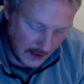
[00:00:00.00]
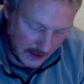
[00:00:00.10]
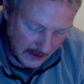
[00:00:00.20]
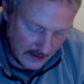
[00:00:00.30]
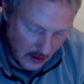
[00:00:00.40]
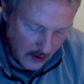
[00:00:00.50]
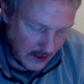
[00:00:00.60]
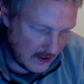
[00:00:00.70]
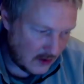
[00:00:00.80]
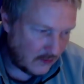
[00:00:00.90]
And as long
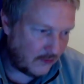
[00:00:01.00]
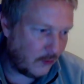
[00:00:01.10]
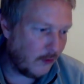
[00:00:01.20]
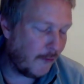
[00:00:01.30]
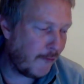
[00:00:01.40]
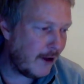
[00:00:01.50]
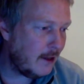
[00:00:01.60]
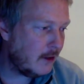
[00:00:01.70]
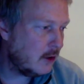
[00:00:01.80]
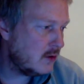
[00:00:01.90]
as you fulfill
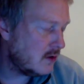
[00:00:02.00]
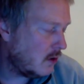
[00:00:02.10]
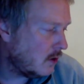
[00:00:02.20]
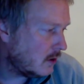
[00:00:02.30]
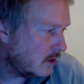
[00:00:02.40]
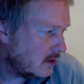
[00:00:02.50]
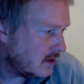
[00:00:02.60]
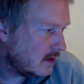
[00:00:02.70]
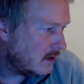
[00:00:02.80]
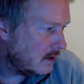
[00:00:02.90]
those orders,